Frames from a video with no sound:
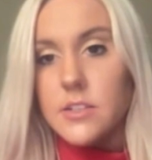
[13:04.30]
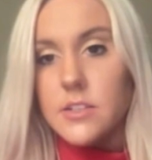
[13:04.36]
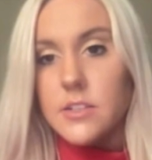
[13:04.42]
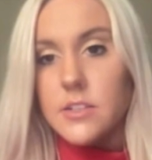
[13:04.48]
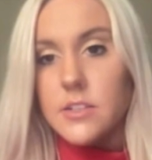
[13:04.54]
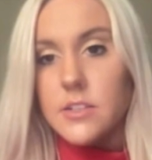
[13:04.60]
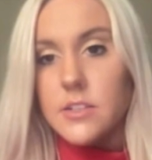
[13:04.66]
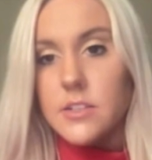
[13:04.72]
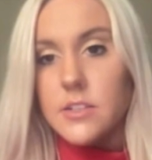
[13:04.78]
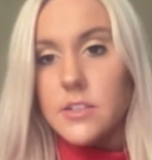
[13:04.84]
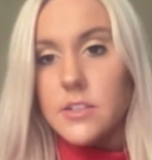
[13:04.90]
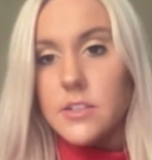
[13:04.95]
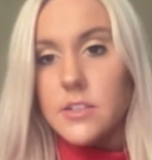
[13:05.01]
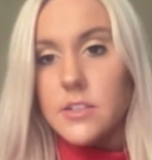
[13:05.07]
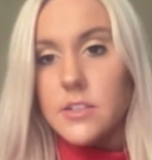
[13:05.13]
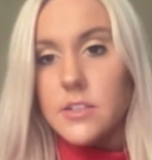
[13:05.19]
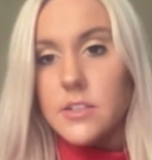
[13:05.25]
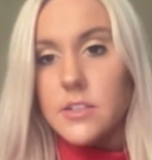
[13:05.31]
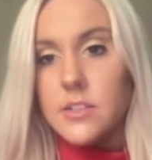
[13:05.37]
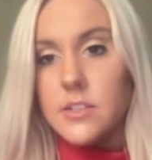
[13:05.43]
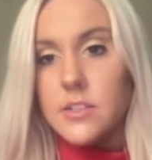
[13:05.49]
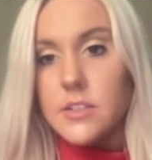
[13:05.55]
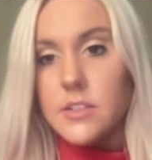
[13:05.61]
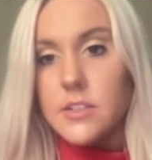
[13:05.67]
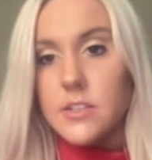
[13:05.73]
the whole course and everything, and
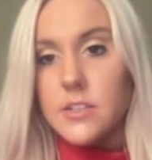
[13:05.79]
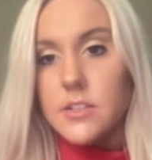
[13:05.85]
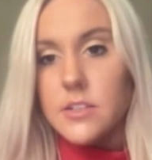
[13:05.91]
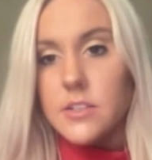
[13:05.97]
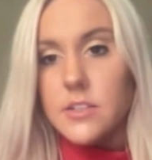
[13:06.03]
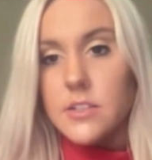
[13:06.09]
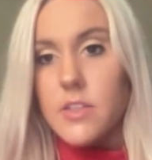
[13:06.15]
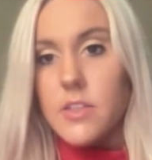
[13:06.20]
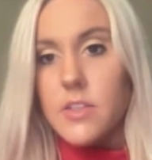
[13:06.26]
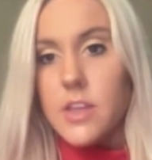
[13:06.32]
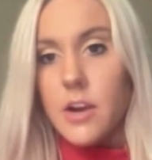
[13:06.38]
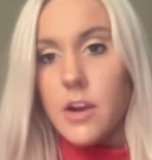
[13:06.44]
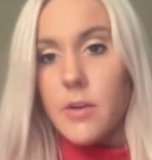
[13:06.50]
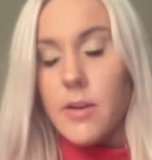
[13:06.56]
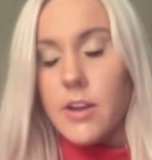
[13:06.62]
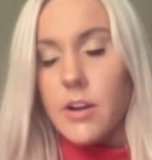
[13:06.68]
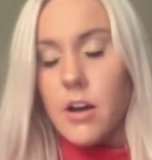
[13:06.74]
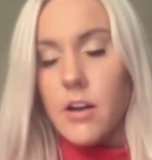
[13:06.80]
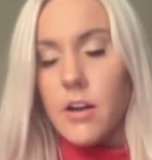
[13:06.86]
I learned the entirety of